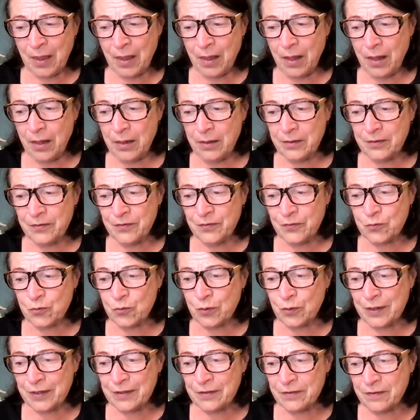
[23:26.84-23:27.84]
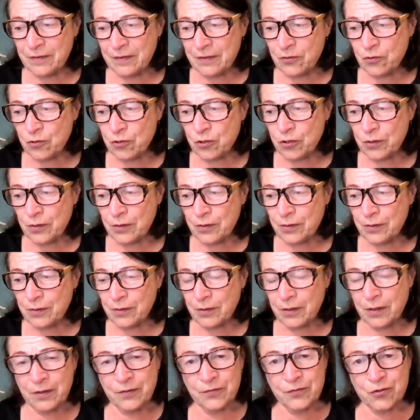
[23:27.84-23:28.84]
of transition,
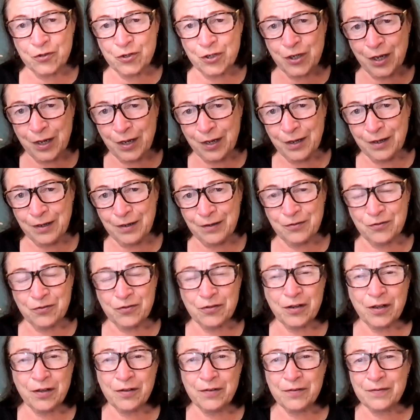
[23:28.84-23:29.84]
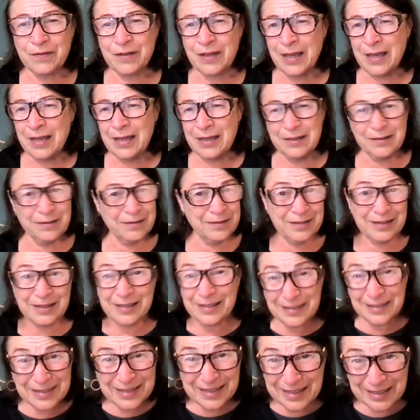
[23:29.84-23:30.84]
of change, of
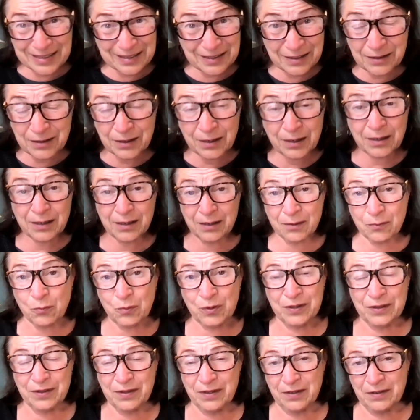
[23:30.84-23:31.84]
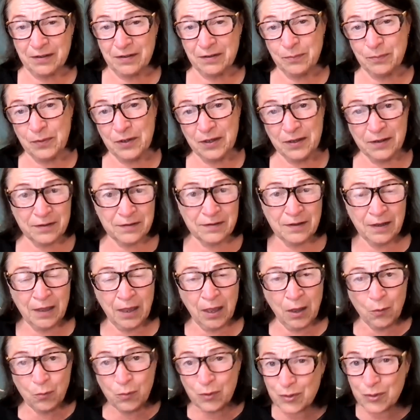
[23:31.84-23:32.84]
dealing with this, because
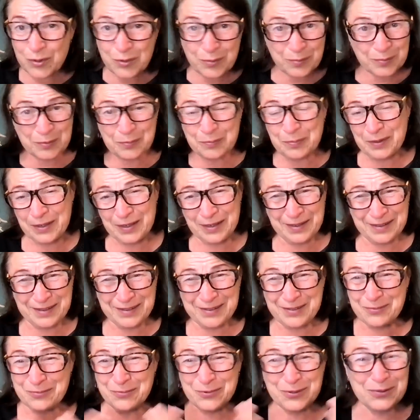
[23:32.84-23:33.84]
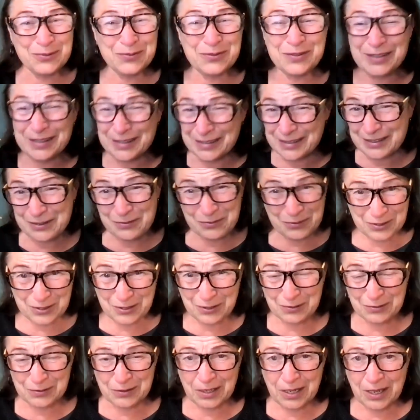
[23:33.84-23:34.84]
we're human beings, we're dealing with
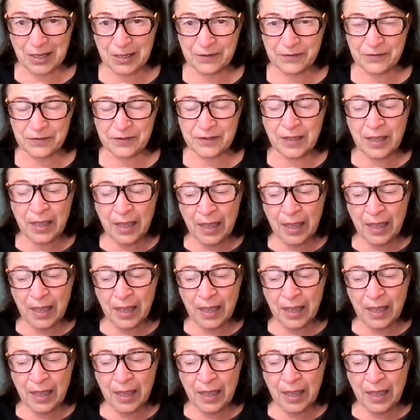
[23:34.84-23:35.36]
our lives.